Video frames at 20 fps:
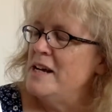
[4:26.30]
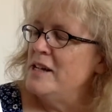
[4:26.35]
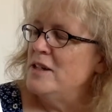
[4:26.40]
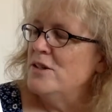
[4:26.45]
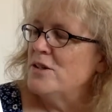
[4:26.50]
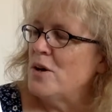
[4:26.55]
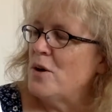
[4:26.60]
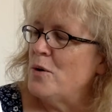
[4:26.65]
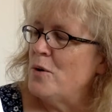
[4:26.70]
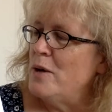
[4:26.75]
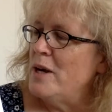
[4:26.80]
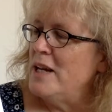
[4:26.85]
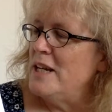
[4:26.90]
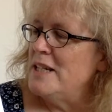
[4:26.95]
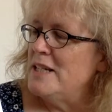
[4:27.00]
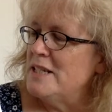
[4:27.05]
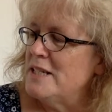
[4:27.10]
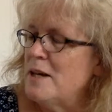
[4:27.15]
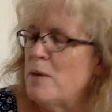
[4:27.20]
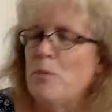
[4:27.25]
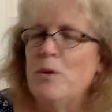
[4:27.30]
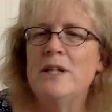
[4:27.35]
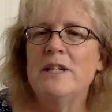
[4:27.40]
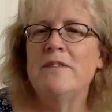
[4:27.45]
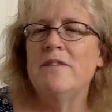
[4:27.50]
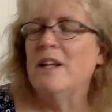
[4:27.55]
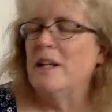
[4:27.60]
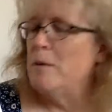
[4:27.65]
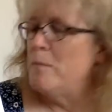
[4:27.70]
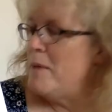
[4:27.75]
So it is somewhat
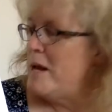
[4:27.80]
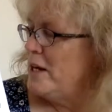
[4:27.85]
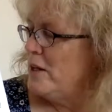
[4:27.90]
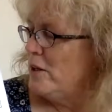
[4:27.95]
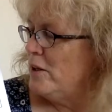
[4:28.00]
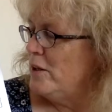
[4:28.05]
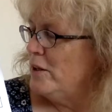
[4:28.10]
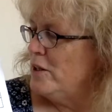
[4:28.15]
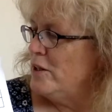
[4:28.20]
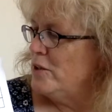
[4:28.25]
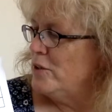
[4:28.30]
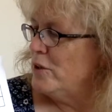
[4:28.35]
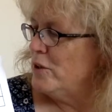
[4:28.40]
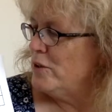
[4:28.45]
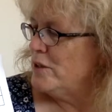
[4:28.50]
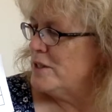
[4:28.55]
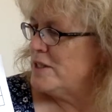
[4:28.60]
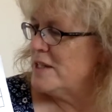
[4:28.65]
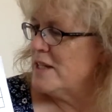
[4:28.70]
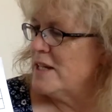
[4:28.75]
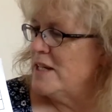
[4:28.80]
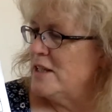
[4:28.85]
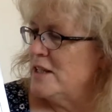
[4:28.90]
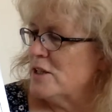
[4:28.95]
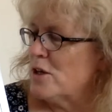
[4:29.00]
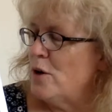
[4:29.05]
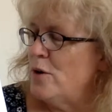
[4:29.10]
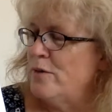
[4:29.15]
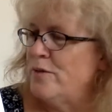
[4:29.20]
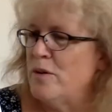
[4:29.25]
developmental. You'll notice the kids
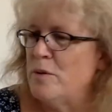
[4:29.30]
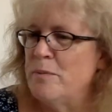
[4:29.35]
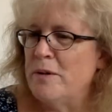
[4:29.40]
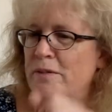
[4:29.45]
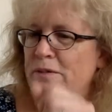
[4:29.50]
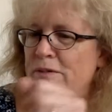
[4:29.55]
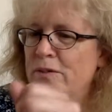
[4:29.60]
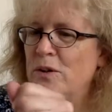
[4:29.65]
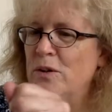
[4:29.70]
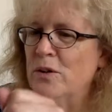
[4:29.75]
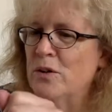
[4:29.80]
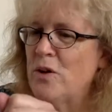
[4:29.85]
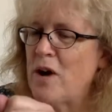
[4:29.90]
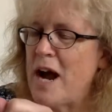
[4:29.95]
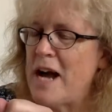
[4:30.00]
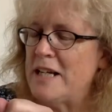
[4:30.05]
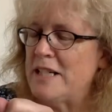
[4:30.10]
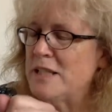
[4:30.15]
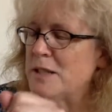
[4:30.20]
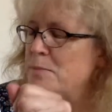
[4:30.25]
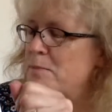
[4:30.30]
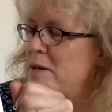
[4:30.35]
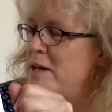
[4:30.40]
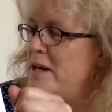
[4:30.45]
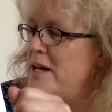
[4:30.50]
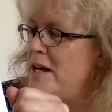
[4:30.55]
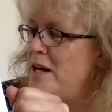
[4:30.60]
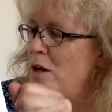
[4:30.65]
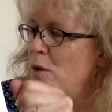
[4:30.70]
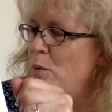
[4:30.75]
go from a full grasp
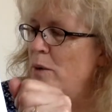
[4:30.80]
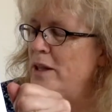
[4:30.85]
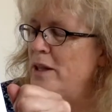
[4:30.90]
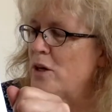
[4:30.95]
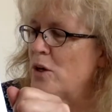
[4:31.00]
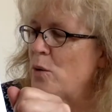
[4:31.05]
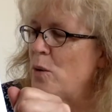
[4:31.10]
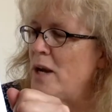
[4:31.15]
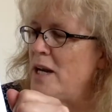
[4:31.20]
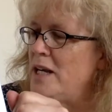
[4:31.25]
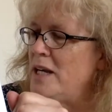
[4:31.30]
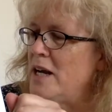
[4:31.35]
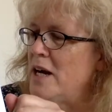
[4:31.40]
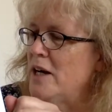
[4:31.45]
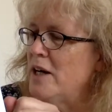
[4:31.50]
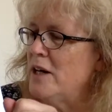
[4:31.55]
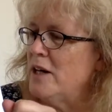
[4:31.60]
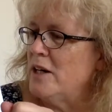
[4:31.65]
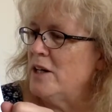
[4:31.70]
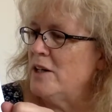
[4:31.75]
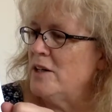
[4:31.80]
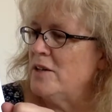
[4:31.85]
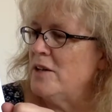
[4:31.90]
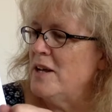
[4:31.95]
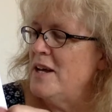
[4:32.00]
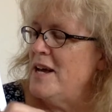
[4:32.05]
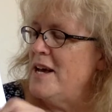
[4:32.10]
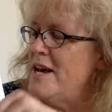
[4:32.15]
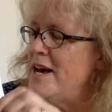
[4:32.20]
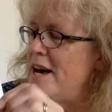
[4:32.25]
when they're quite younger,
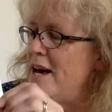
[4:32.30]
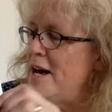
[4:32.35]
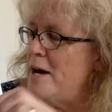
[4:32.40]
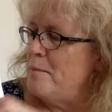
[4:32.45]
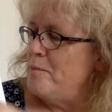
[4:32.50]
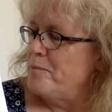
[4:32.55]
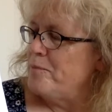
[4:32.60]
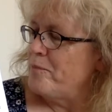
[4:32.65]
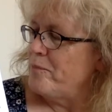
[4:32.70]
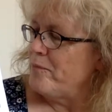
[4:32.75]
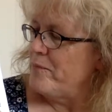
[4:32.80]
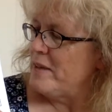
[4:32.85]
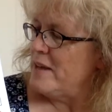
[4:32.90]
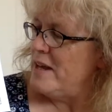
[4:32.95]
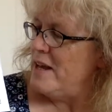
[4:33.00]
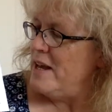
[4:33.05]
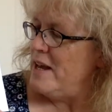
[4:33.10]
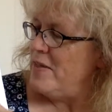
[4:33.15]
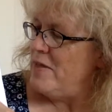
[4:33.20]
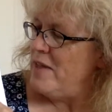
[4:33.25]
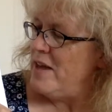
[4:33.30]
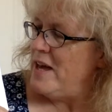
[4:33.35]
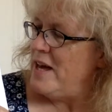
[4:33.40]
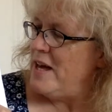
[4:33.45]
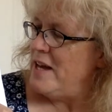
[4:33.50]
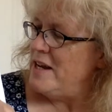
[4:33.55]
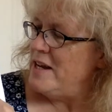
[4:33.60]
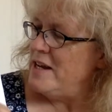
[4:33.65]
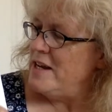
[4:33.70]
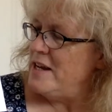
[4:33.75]
and
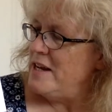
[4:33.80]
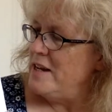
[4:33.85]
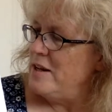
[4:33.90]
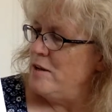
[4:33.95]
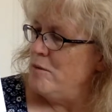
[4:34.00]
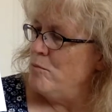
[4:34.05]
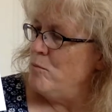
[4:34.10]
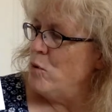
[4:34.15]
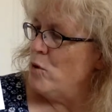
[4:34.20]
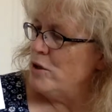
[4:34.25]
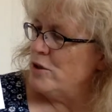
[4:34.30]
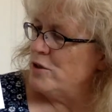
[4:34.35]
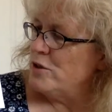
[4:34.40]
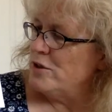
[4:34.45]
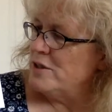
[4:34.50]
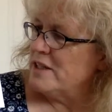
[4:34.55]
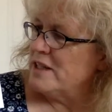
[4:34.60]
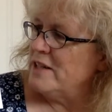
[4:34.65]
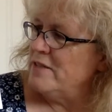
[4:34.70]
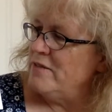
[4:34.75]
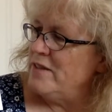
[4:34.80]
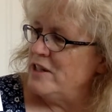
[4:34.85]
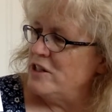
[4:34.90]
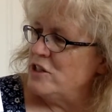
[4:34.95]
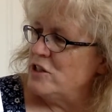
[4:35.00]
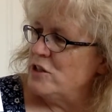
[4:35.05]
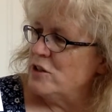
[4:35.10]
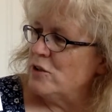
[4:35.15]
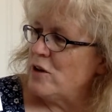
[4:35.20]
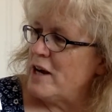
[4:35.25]
then more towards a
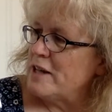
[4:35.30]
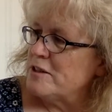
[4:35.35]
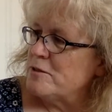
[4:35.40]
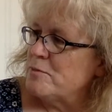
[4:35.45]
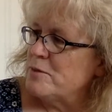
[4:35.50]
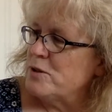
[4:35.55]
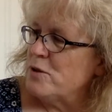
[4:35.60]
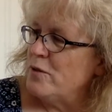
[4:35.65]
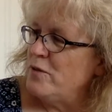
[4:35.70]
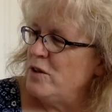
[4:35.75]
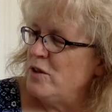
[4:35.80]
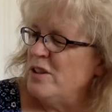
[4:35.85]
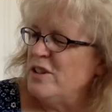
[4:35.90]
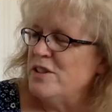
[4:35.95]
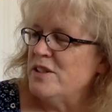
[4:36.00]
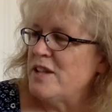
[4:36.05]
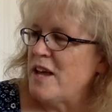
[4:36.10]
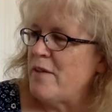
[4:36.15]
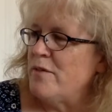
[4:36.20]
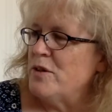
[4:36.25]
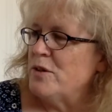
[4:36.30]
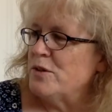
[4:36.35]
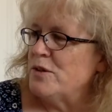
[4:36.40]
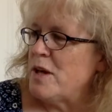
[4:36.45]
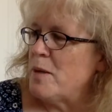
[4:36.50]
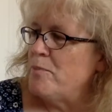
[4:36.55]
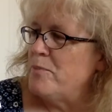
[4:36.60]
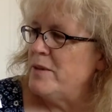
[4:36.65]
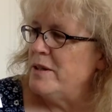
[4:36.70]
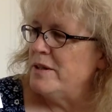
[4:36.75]
conventional grasp. So if you can just have those
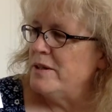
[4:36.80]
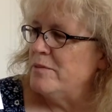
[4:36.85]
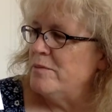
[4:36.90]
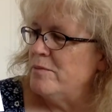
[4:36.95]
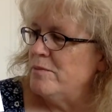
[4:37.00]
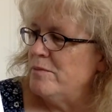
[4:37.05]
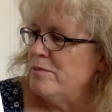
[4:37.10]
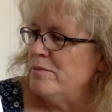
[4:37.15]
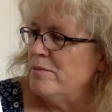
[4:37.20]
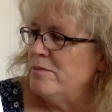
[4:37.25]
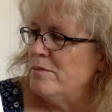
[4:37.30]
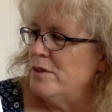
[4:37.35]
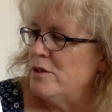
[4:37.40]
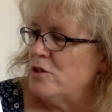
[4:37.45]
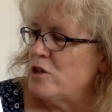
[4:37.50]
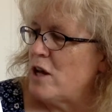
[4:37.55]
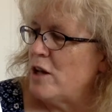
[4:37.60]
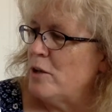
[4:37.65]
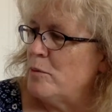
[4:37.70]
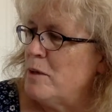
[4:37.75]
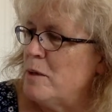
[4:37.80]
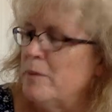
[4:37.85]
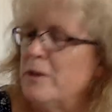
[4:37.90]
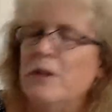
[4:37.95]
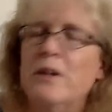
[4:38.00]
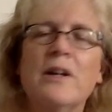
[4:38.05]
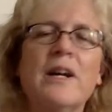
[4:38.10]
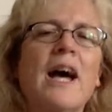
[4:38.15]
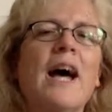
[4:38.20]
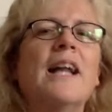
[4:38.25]
up, your child will be able to
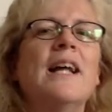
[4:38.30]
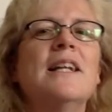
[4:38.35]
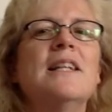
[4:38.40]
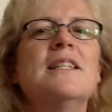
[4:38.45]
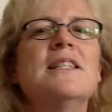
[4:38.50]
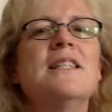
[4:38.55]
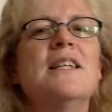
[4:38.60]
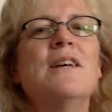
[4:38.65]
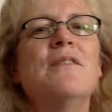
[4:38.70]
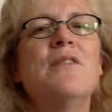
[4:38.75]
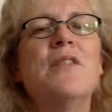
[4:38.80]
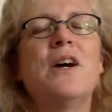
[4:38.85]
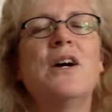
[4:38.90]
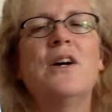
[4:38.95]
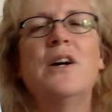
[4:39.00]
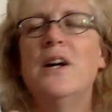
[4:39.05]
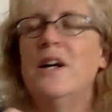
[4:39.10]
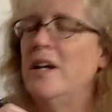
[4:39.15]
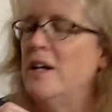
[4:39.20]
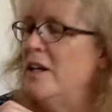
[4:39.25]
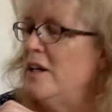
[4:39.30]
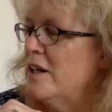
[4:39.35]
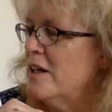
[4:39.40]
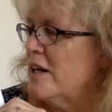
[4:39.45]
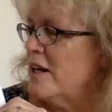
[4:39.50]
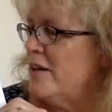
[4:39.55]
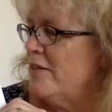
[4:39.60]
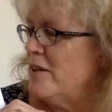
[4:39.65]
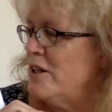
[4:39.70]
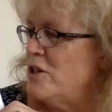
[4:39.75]
look at it and see if they're
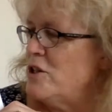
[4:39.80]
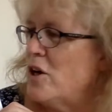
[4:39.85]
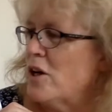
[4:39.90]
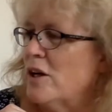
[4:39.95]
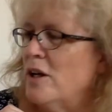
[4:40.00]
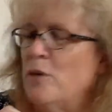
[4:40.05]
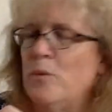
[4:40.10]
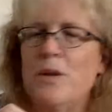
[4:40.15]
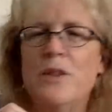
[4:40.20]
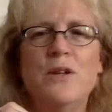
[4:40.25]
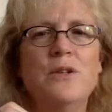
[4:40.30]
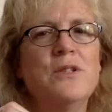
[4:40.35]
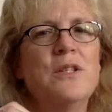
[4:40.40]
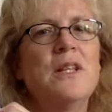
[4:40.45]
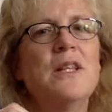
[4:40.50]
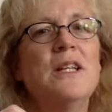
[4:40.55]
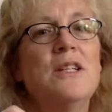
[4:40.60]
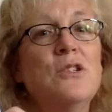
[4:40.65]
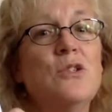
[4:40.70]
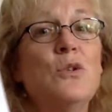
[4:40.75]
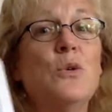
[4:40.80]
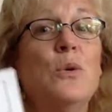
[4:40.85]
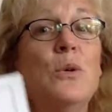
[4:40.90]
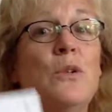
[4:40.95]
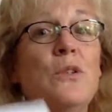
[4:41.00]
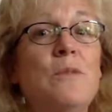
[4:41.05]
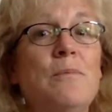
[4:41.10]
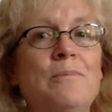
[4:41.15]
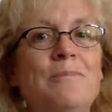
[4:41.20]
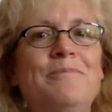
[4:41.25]
kind of on target with using these tools.